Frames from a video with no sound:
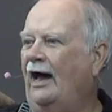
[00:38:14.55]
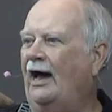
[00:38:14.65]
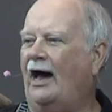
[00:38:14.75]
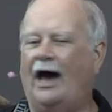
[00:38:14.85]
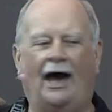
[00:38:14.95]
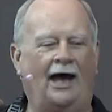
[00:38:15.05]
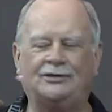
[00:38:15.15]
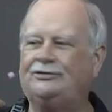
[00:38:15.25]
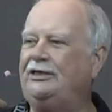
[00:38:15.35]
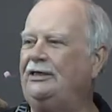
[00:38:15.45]
Uh, I'll
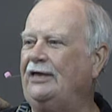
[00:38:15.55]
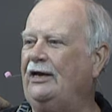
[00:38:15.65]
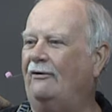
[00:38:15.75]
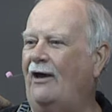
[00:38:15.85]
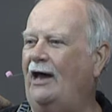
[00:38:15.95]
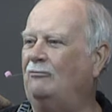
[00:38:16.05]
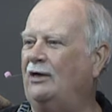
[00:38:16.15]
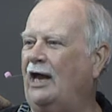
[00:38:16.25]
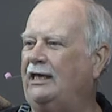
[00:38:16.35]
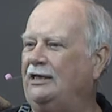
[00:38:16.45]
see you later on
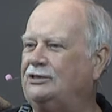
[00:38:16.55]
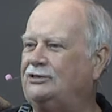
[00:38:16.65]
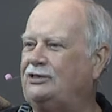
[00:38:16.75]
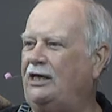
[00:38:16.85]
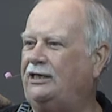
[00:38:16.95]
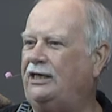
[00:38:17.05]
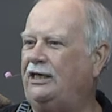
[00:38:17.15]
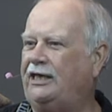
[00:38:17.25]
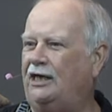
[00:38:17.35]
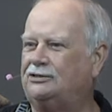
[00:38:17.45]
when I get stinky
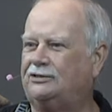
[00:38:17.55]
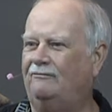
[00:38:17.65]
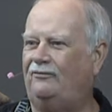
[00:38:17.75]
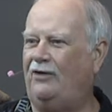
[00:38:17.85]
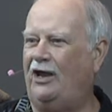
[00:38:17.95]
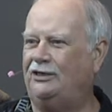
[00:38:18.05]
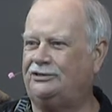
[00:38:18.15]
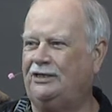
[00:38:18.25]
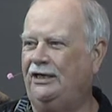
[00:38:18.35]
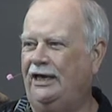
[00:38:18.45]
and catch some
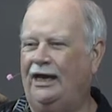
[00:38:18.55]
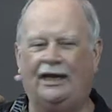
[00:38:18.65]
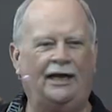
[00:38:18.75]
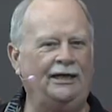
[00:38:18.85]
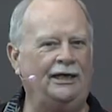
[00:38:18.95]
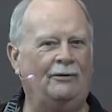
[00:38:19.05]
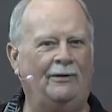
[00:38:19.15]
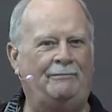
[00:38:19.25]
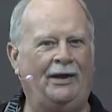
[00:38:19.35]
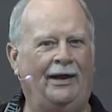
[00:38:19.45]
fish and I need to
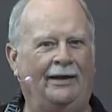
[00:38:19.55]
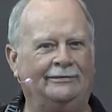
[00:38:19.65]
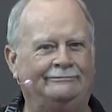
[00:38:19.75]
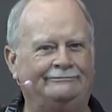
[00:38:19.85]
repent.